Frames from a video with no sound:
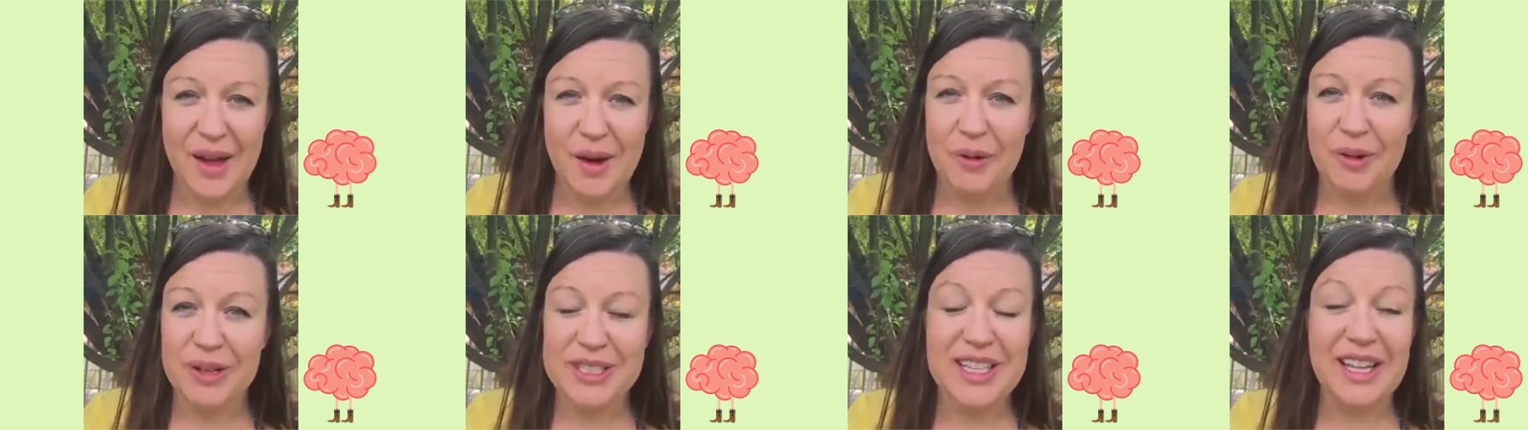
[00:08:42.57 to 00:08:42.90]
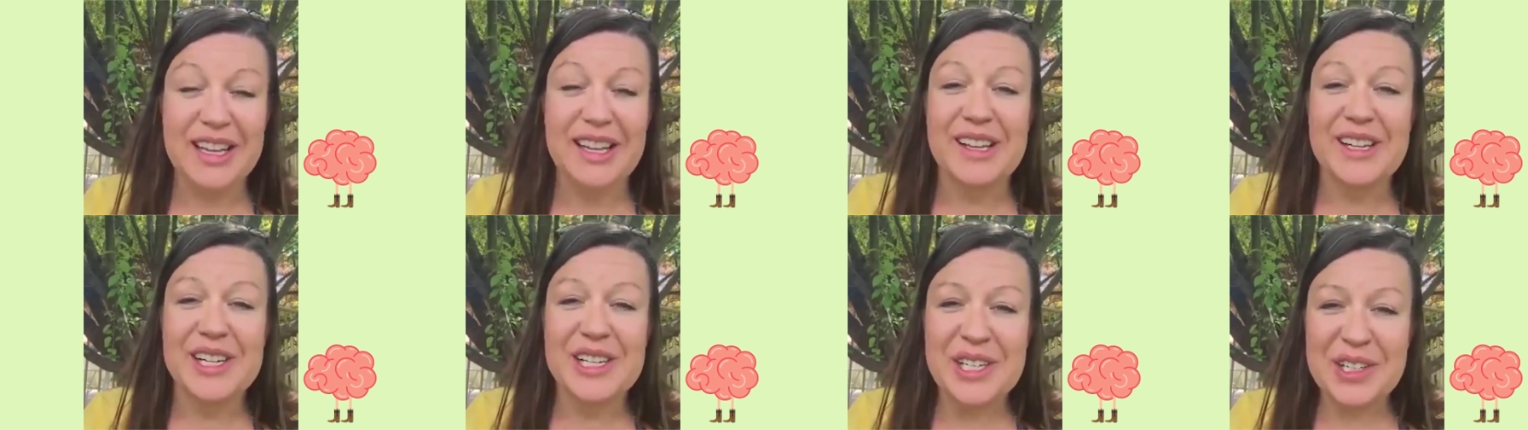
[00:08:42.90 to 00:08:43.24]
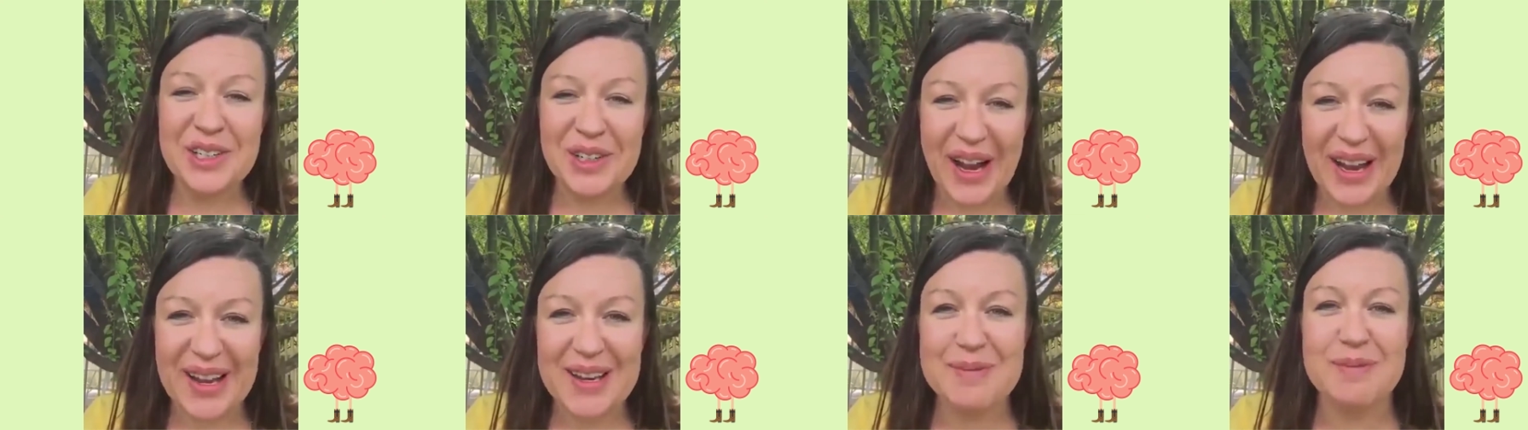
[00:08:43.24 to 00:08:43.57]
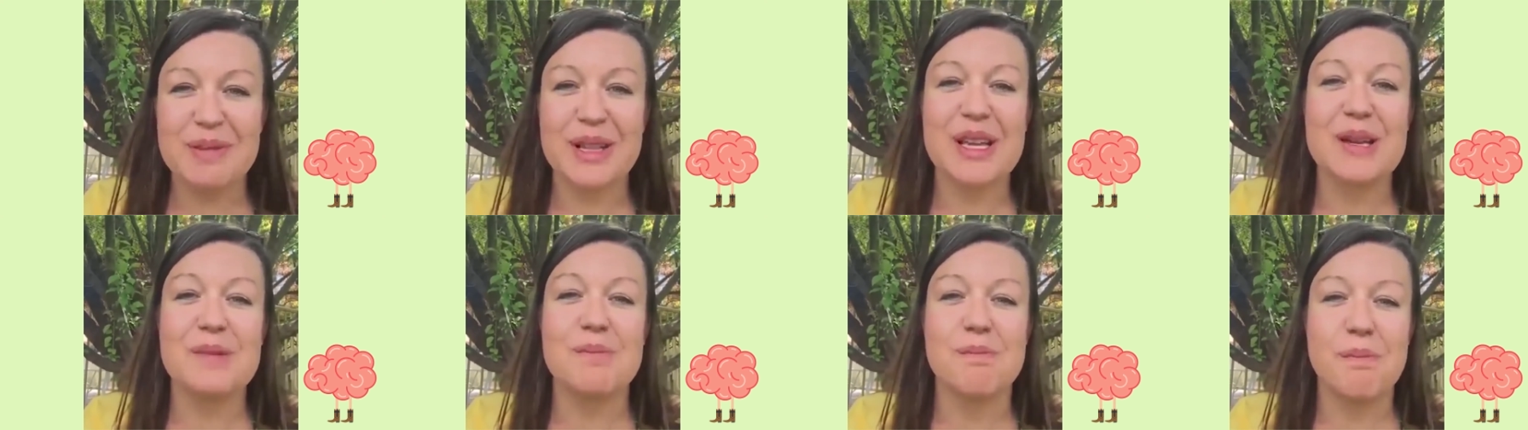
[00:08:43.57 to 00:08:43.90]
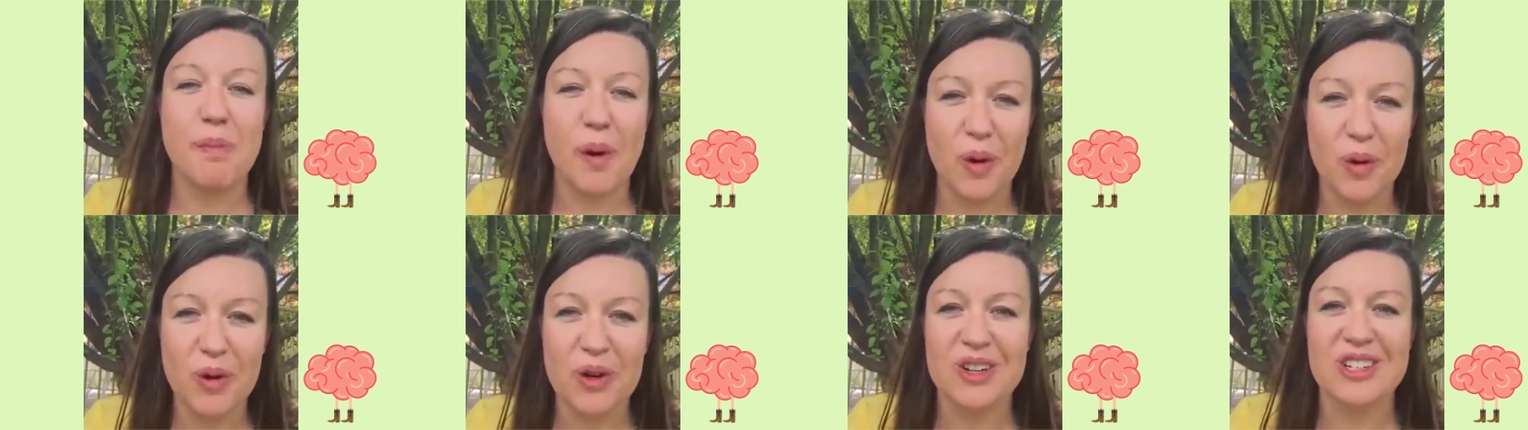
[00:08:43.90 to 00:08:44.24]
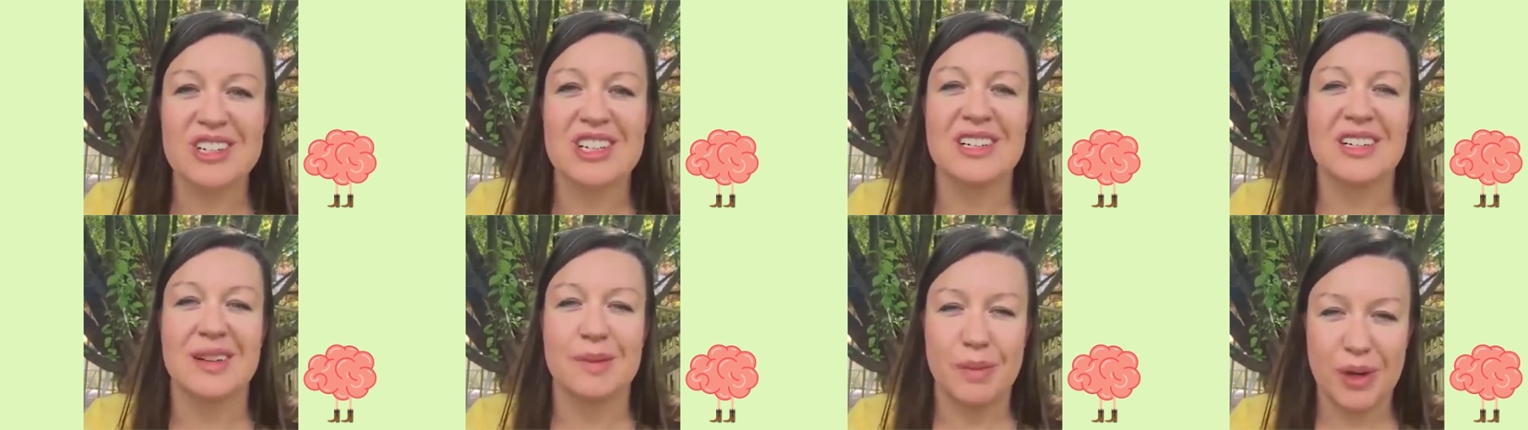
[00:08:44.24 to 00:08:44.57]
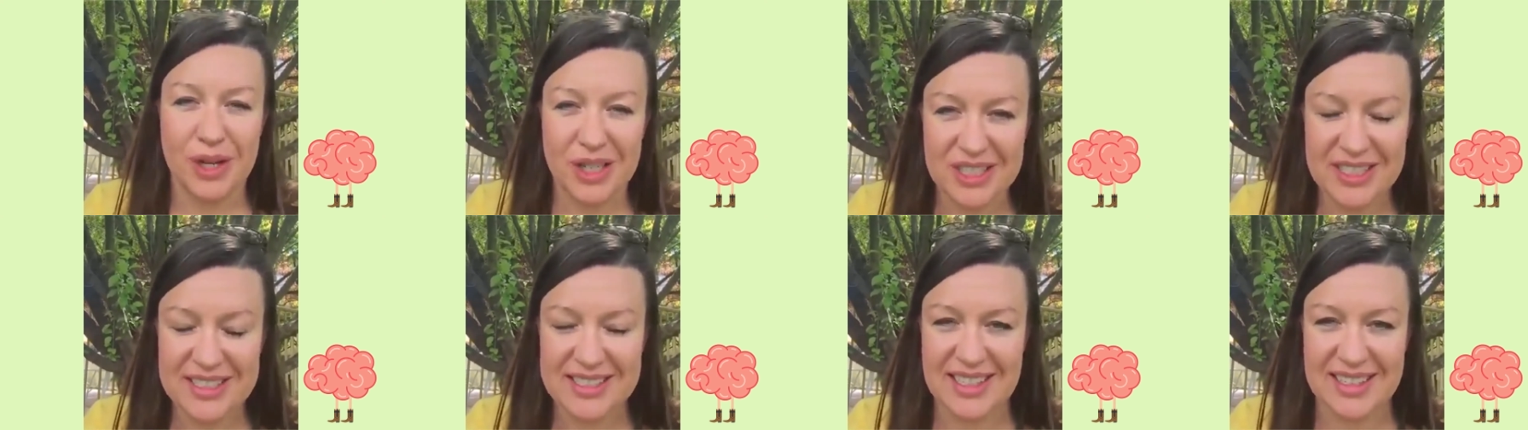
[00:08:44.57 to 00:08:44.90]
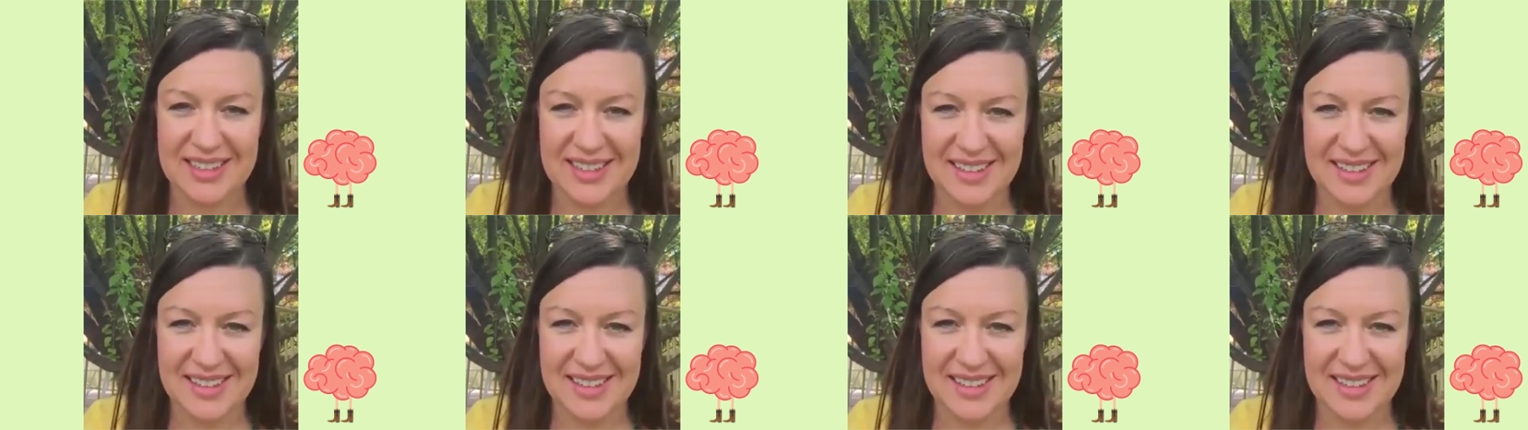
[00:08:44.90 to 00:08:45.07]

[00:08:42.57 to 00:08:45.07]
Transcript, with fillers: was an incredibly bored person.